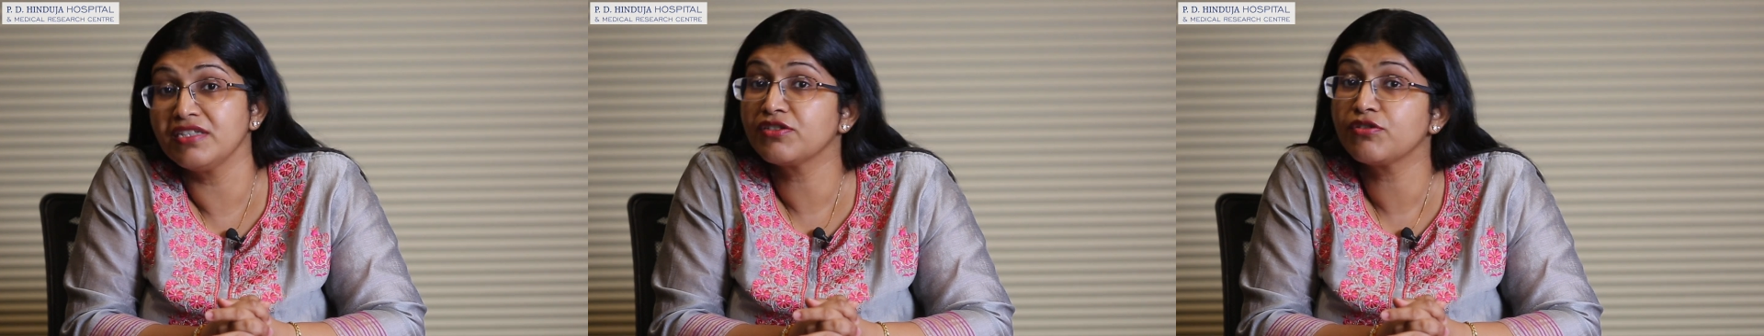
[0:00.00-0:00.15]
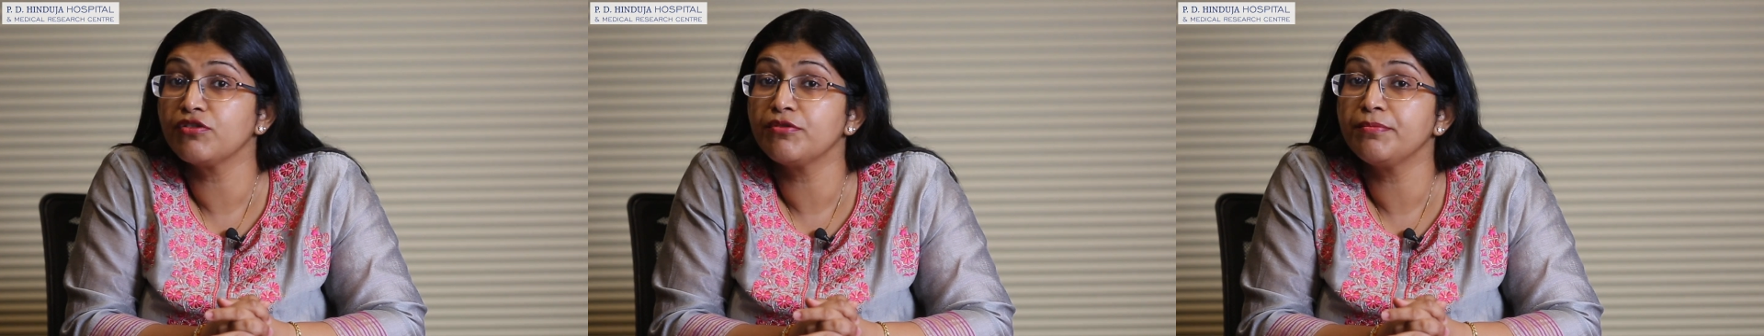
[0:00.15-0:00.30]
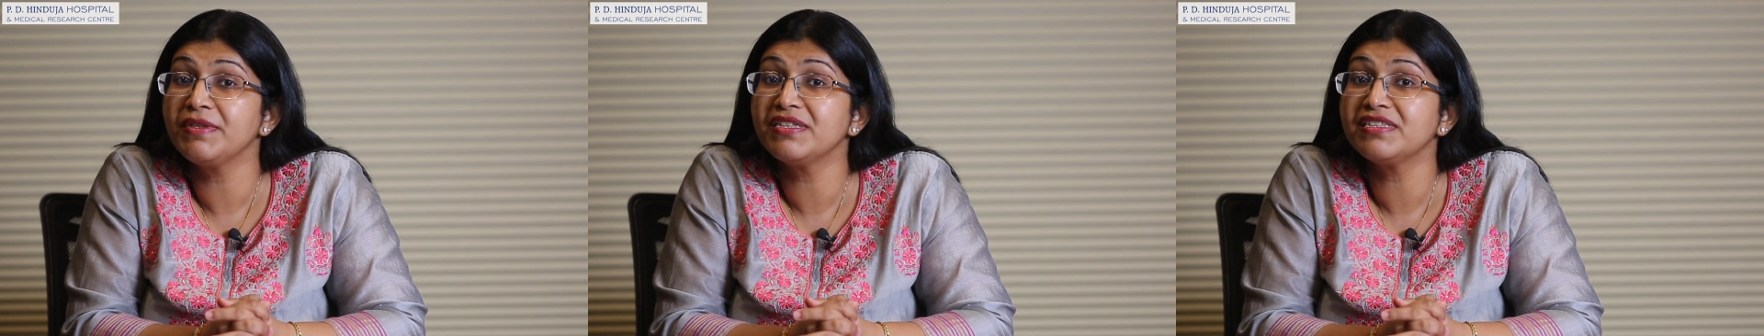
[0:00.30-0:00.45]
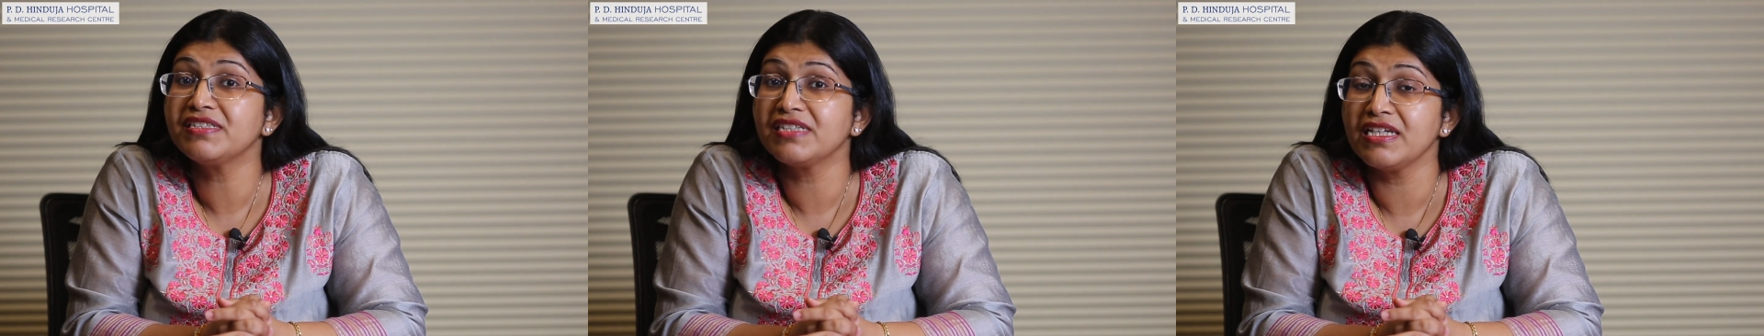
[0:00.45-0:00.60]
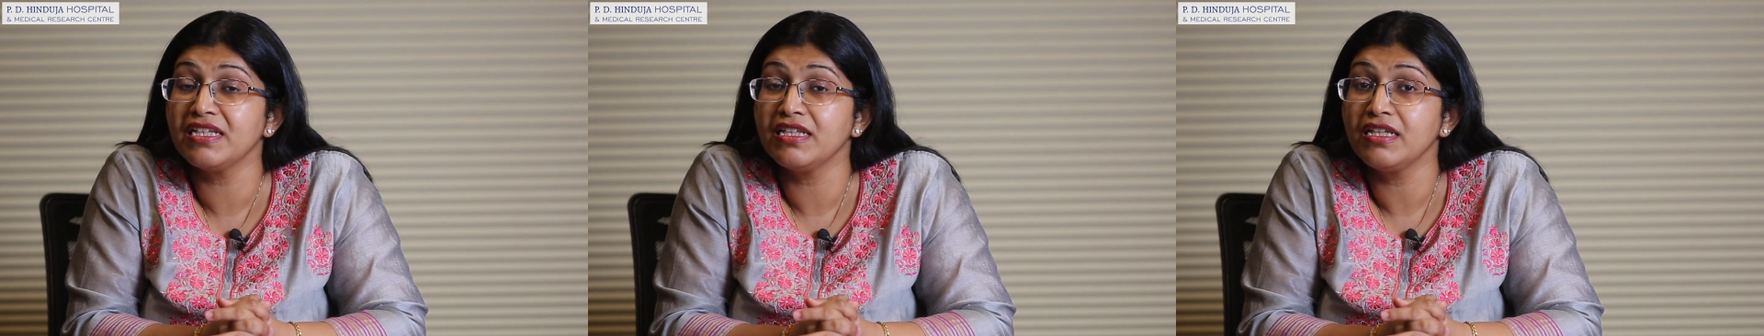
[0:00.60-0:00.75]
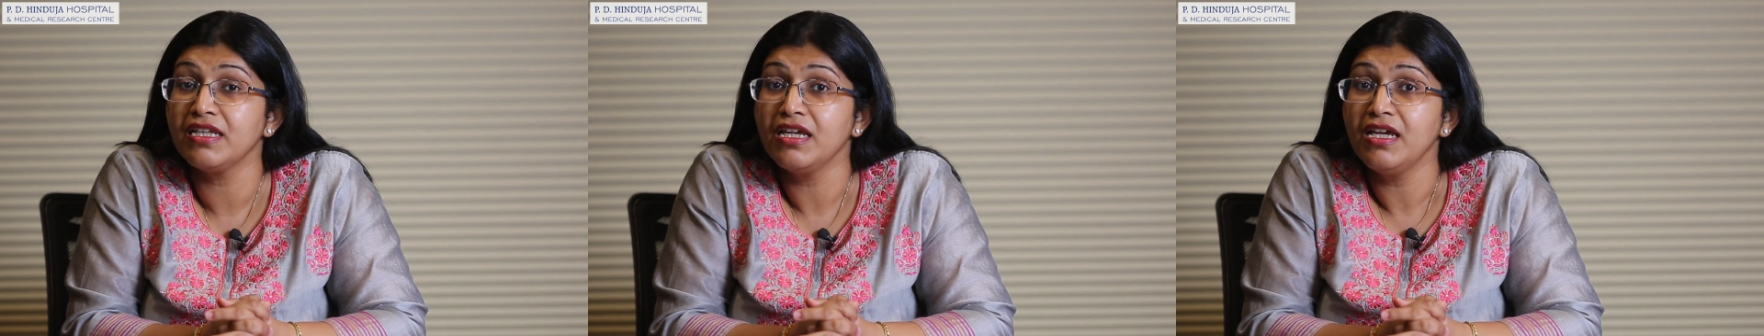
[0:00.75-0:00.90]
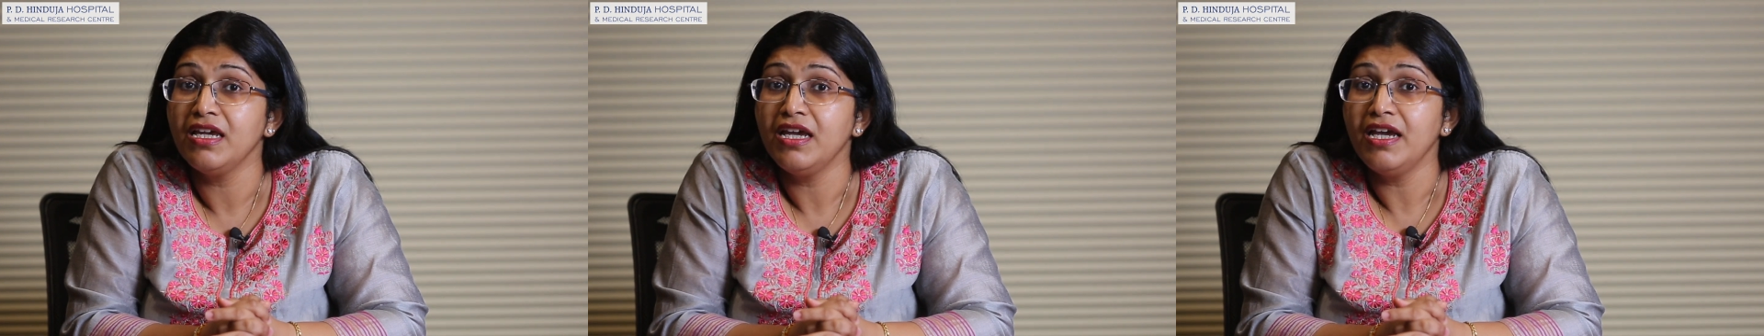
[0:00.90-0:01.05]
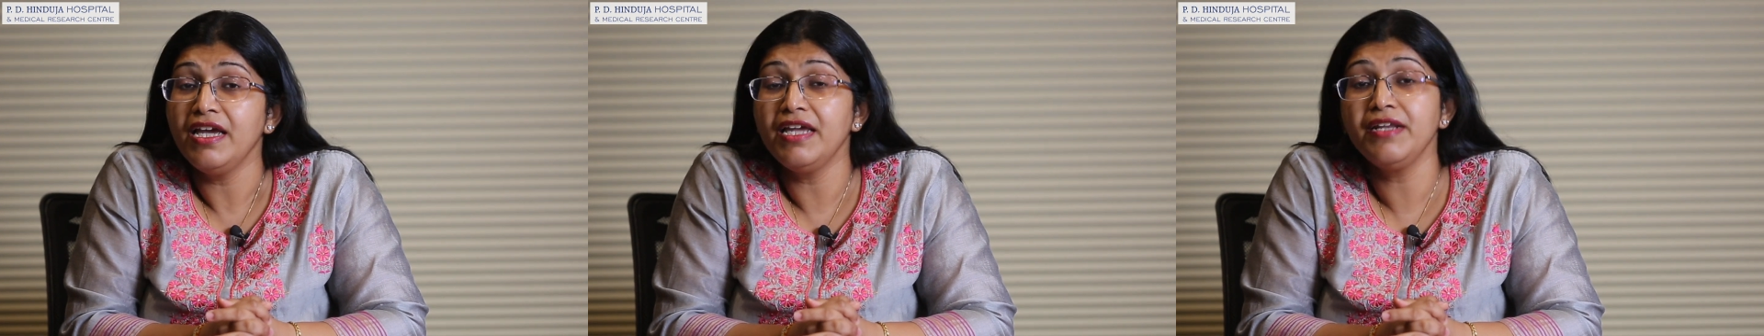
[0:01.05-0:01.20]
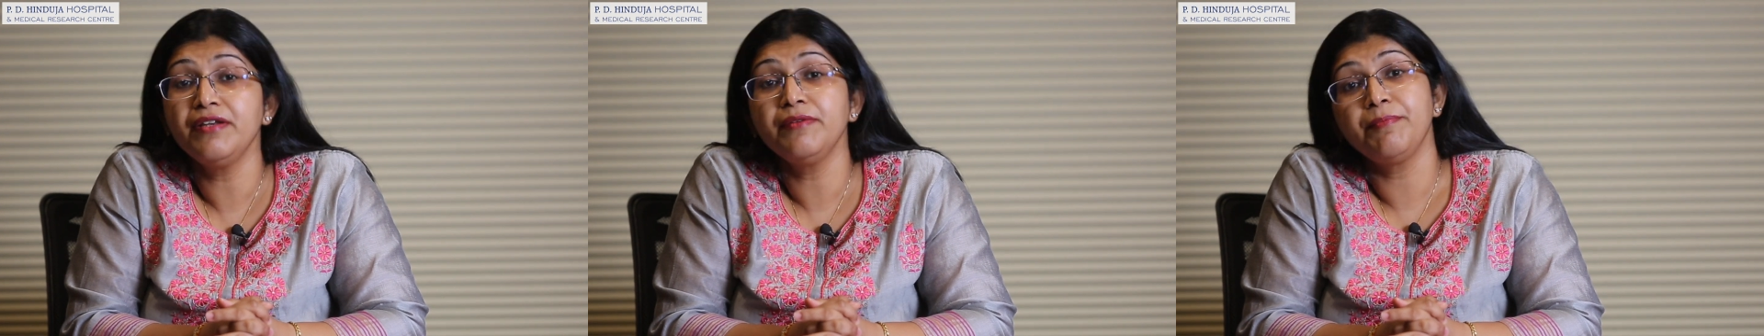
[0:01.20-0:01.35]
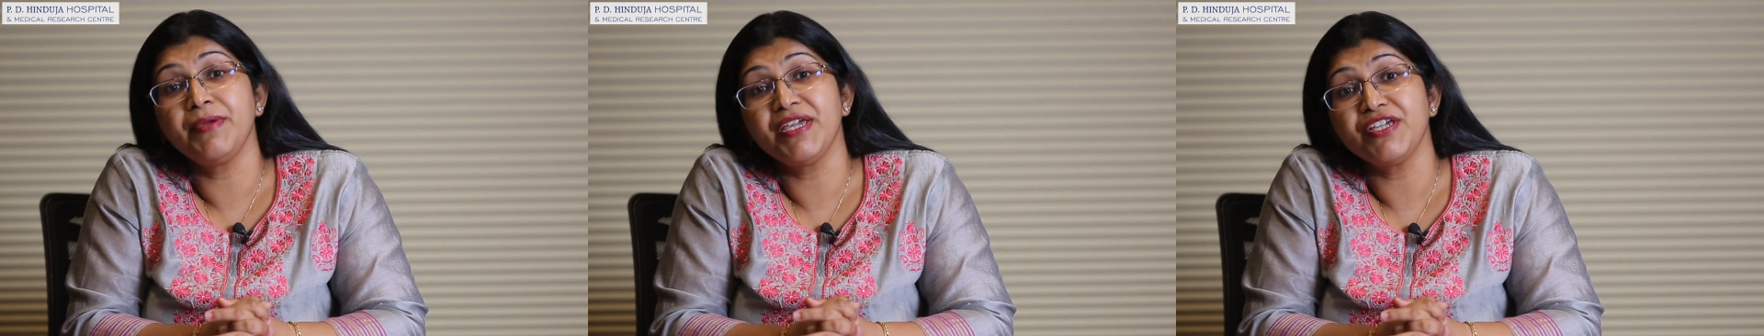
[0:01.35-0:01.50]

This could be seen in